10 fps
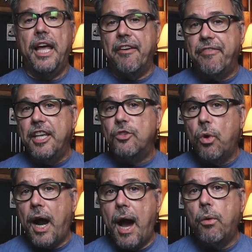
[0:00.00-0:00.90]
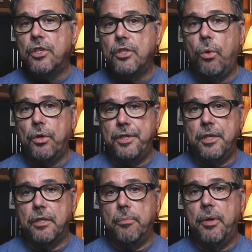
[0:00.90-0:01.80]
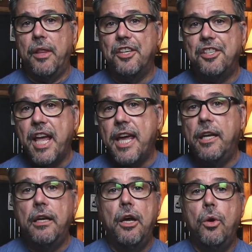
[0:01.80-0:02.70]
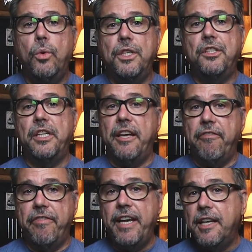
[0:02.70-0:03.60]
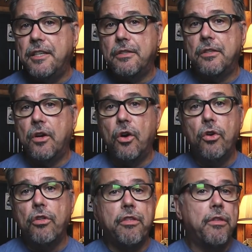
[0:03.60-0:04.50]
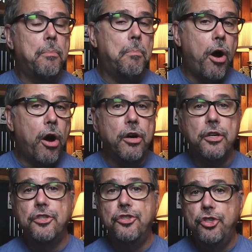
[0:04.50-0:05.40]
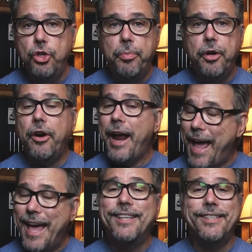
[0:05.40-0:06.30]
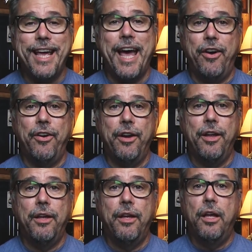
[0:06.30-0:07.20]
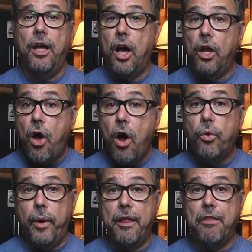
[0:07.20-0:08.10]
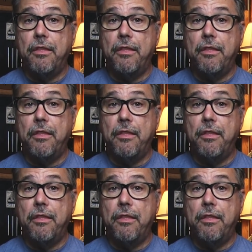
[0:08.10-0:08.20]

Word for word: If this were our solar system, the Sagan would see Venus, Earth, Mars, Jupiter, and Saturn along with,